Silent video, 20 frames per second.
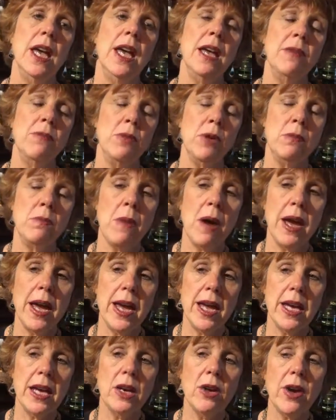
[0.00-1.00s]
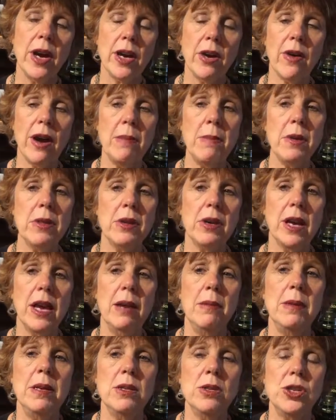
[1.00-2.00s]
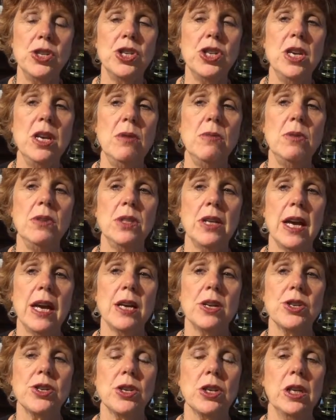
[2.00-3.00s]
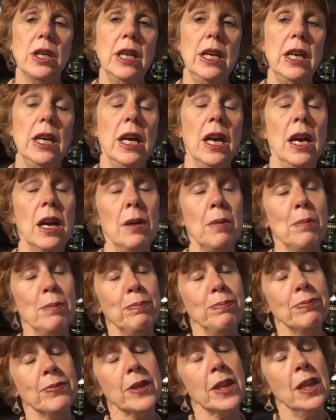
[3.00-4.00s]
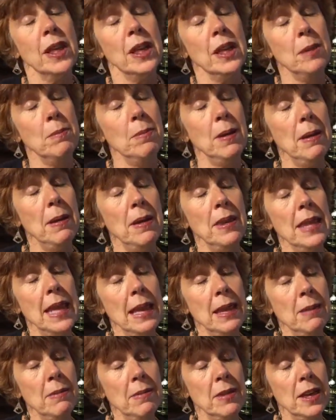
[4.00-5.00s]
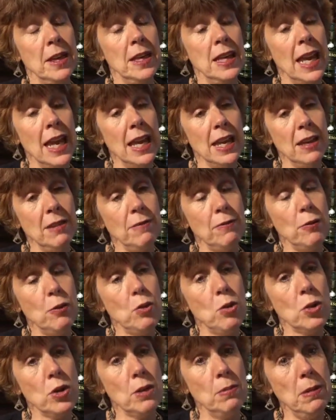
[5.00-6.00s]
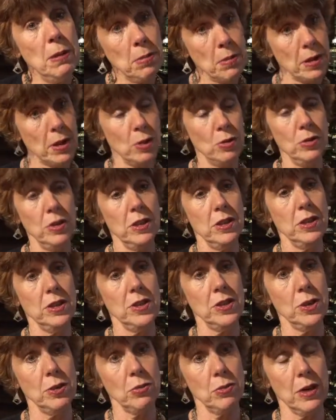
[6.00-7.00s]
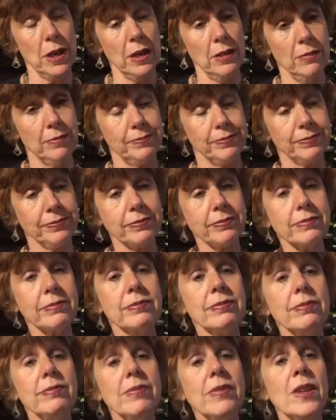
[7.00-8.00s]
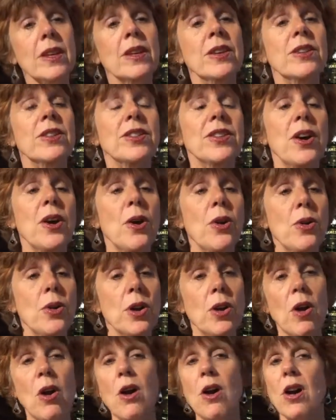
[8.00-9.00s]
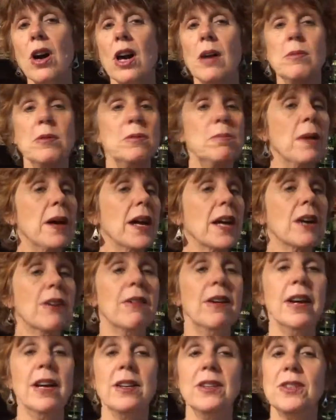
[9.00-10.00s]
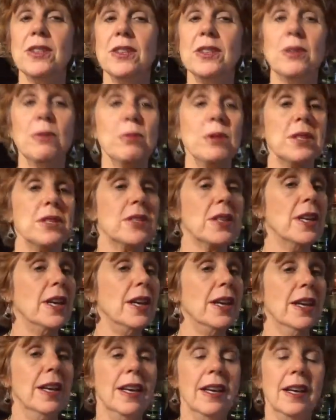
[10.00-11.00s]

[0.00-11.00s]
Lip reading: And when my great grandmother came in, she was actually a nanny for the people that own the distillery. So it all comes back around to the whiskey.